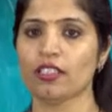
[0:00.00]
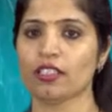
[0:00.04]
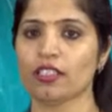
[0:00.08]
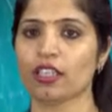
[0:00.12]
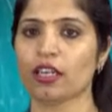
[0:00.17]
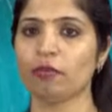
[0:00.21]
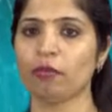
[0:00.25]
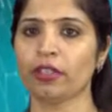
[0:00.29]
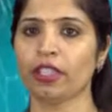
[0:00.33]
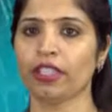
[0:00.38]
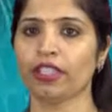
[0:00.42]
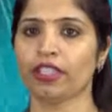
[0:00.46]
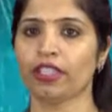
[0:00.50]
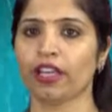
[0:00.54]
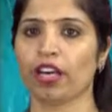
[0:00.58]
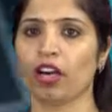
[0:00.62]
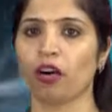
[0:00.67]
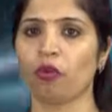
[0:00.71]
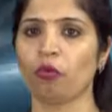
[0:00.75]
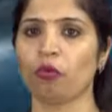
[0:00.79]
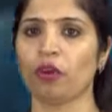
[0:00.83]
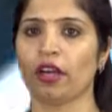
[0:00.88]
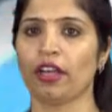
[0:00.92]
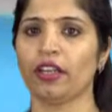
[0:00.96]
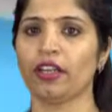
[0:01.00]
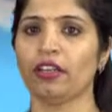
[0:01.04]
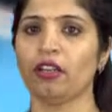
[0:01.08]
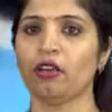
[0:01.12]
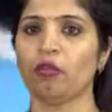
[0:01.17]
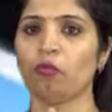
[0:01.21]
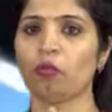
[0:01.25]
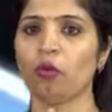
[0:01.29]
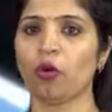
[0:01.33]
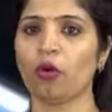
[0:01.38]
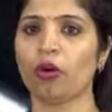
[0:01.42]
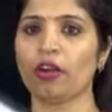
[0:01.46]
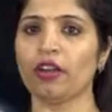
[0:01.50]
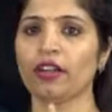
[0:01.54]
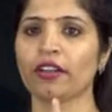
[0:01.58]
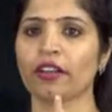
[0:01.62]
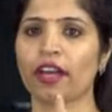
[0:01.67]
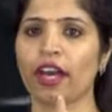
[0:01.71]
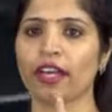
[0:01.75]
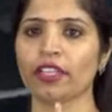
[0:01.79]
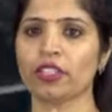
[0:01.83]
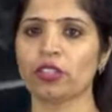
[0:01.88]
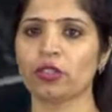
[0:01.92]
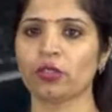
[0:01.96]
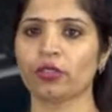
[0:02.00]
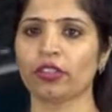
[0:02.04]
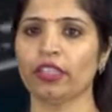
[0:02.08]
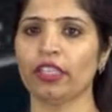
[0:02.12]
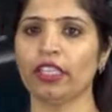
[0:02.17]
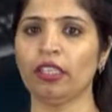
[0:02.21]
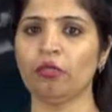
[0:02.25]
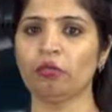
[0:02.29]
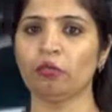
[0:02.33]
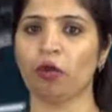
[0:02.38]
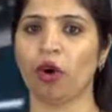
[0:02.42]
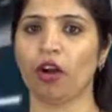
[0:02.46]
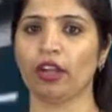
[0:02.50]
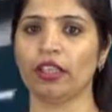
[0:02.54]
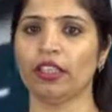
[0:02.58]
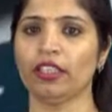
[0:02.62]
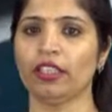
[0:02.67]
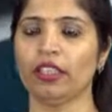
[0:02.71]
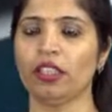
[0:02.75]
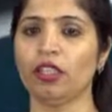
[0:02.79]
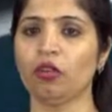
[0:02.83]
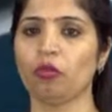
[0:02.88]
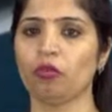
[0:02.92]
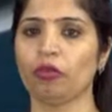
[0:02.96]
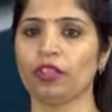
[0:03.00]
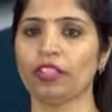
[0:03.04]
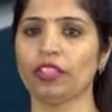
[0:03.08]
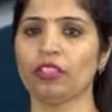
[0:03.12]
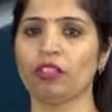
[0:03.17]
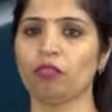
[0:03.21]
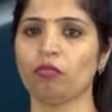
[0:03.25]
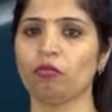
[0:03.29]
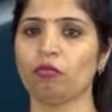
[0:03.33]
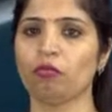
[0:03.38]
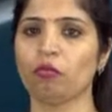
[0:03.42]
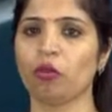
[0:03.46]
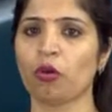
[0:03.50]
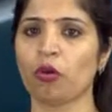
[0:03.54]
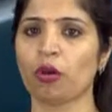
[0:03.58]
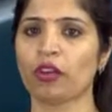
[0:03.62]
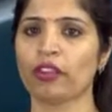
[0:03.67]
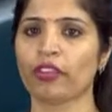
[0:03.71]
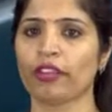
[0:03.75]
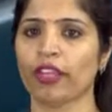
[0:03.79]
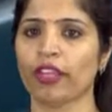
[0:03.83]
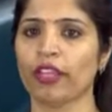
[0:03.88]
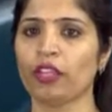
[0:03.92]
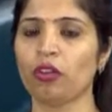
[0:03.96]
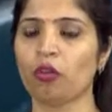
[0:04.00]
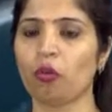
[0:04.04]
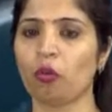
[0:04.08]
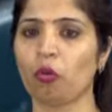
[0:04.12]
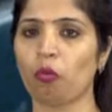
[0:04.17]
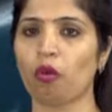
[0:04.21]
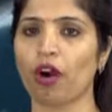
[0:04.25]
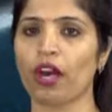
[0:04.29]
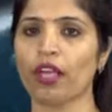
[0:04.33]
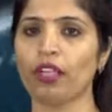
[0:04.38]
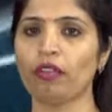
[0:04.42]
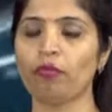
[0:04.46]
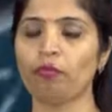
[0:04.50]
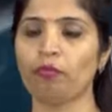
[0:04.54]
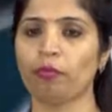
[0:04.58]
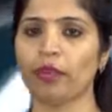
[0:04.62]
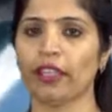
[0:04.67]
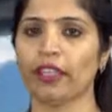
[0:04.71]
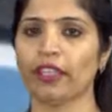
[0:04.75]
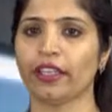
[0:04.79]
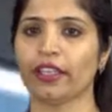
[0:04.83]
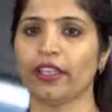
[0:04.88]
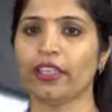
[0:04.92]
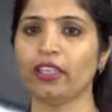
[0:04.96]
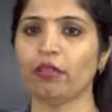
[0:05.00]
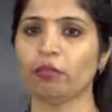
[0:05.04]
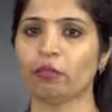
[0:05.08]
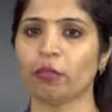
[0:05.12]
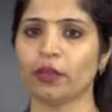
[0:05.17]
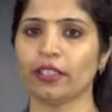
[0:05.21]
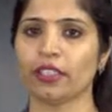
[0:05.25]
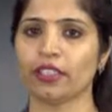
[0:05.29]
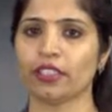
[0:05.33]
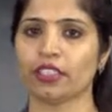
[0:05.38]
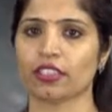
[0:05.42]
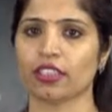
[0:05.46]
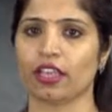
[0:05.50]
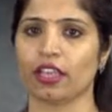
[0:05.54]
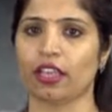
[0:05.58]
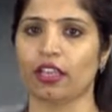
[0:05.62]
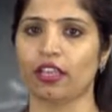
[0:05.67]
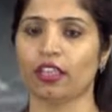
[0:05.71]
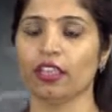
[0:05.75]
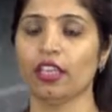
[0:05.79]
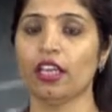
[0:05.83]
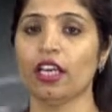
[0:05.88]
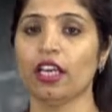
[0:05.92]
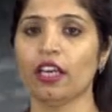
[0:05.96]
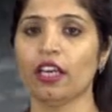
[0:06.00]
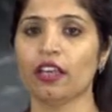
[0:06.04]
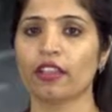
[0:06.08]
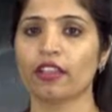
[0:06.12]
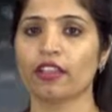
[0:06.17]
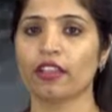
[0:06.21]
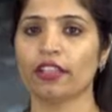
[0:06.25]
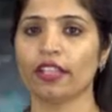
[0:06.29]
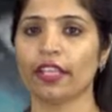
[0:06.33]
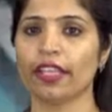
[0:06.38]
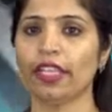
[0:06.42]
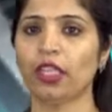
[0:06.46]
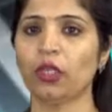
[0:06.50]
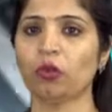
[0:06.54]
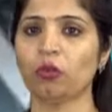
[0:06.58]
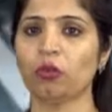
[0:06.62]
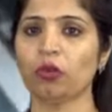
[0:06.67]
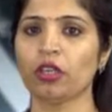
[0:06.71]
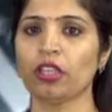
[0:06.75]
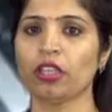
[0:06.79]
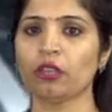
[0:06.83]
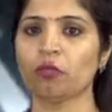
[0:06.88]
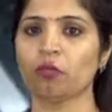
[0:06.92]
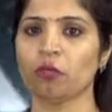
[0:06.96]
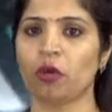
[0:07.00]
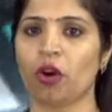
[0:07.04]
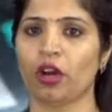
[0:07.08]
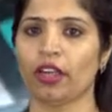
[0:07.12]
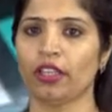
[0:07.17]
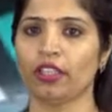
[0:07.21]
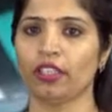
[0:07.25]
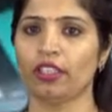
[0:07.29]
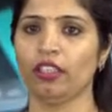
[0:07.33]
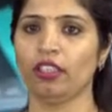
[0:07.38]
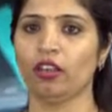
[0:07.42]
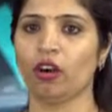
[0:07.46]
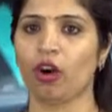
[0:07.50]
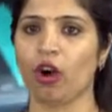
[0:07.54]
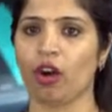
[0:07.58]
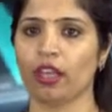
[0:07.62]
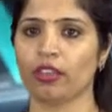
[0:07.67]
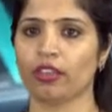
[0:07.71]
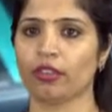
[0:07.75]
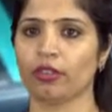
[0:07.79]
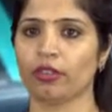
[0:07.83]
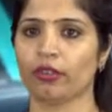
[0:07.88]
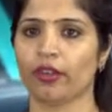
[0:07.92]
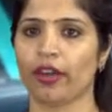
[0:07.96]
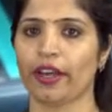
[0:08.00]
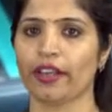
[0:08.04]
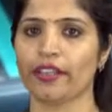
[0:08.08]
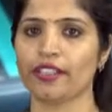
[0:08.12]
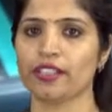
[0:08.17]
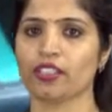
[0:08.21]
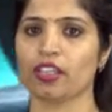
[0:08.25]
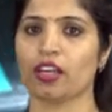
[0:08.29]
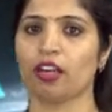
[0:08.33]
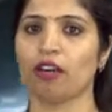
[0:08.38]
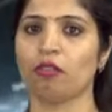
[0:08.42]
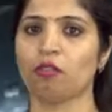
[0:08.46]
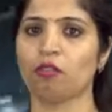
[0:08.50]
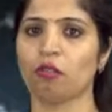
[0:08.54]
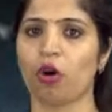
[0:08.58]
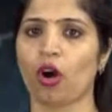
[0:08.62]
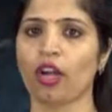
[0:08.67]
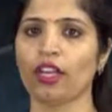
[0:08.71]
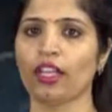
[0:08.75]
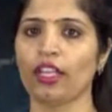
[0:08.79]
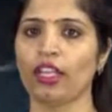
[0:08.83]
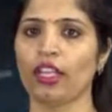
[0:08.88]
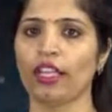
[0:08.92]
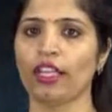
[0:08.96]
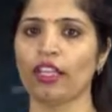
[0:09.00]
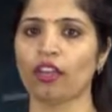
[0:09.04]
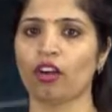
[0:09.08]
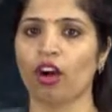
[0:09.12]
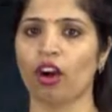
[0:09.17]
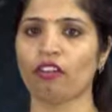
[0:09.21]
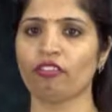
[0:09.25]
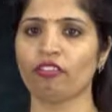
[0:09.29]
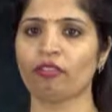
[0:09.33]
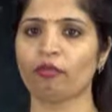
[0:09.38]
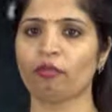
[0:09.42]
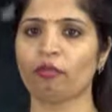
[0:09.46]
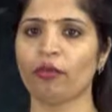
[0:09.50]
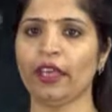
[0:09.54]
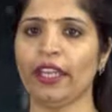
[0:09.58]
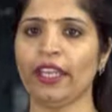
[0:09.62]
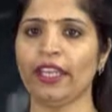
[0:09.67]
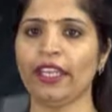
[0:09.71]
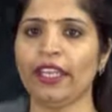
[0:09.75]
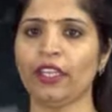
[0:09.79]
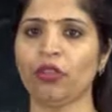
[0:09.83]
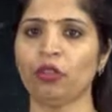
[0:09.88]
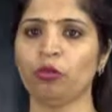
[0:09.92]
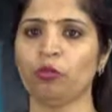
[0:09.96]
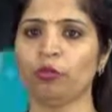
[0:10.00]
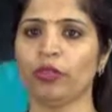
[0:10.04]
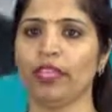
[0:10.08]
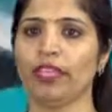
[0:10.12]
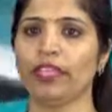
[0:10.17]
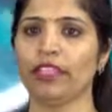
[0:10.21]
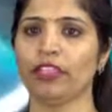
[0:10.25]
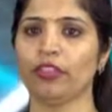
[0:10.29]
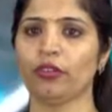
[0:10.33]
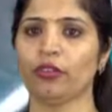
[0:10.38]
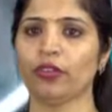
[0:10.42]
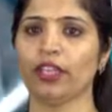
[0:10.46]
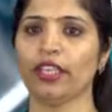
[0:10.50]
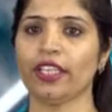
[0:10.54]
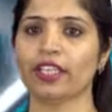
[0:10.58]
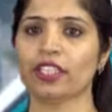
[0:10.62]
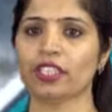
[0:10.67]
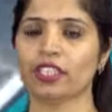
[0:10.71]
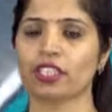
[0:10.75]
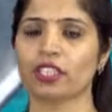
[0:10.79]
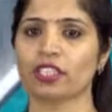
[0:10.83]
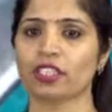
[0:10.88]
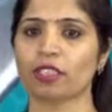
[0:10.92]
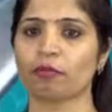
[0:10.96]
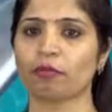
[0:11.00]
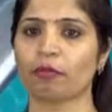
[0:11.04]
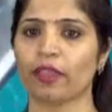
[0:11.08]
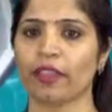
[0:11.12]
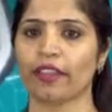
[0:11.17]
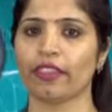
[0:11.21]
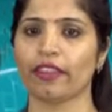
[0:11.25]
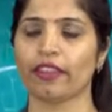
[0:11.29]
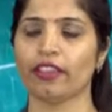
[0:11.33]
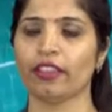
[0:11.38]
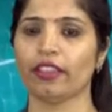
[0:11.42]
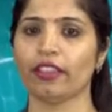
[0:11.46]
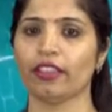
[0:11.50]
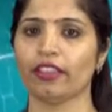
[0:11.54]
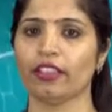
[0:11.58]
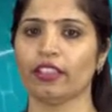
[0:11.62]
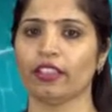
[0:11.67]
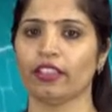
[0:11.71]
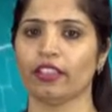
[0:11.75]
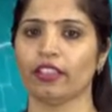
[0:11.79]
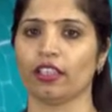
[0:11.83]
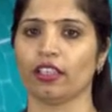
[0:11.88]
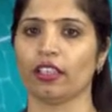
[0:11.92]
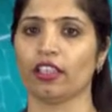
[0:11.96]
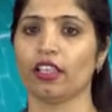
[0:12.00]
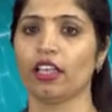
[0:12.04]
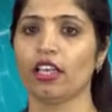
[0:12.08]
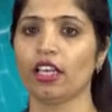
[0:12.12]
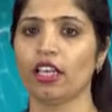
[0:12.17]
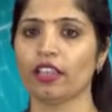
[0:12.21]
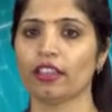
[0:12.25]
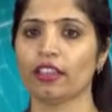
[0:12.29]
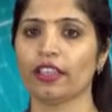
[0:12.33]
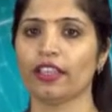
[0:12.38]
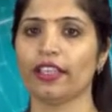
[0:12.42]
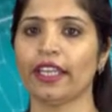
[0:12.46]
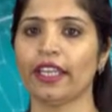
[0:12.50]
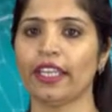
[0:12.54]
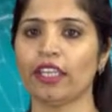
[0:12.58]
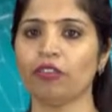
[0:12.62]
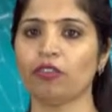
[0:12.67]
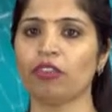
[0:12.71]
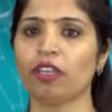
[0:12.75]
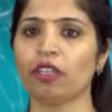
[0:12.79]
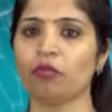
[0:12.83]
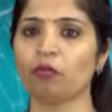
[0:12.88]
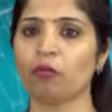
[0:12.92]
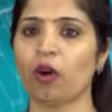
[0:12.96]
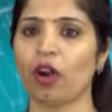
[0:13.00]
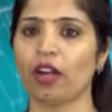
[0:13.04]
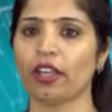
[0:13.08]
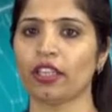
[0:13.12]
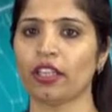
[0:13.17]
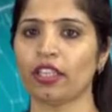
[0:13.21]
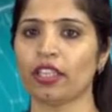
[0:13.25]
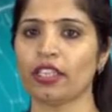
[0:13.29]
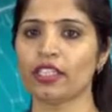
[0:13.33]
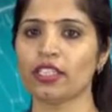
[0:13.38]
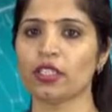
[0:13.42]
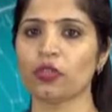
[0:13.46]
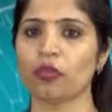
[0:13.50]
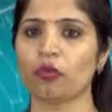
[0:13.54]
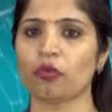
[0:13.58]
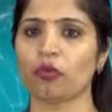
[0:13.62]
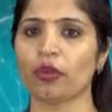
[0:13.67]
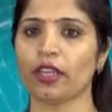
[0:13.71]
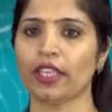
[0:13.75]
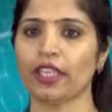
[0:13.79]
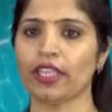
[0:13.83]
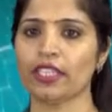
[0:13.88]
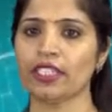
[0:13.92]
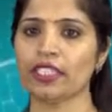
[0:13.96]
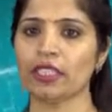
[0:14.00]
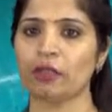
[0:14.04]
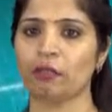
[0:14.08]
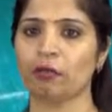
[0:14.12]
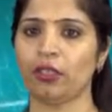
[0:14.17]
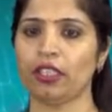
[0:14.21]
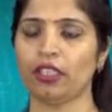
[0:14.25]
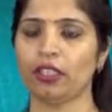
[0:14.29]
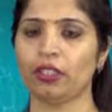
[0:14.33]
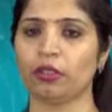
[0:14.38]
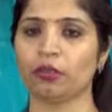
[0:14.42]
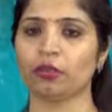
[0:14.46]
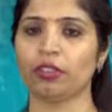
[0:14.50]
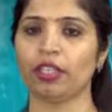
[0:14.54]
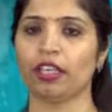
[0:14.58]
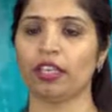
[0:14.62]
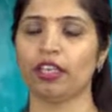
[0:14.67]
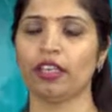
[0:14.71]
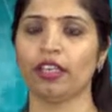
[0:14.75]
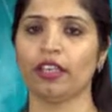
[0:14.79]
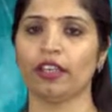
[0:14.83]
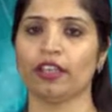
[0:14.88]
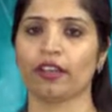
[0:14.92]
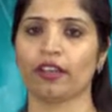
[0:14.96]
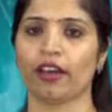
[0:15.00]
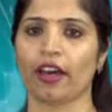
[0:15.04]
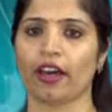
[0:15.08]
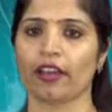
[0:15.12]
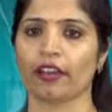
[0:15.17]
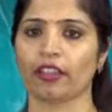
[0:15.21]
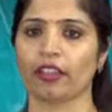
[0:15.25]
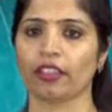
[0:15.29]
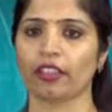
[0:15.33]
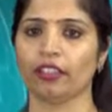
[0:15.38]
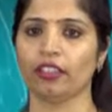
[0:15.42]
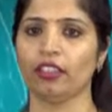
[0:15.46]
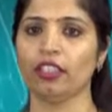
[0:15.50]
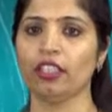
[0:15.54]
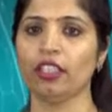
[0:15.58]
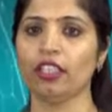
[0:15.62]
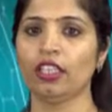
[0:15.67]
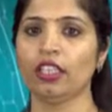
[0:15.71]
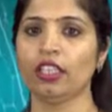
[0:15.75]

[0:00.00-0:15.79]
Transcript: Some data were more naturally modeled with more than one parent per child. The network model authorized the modeling of many-to-many -many relationship in the data. The network model is very similar to the hierarchical.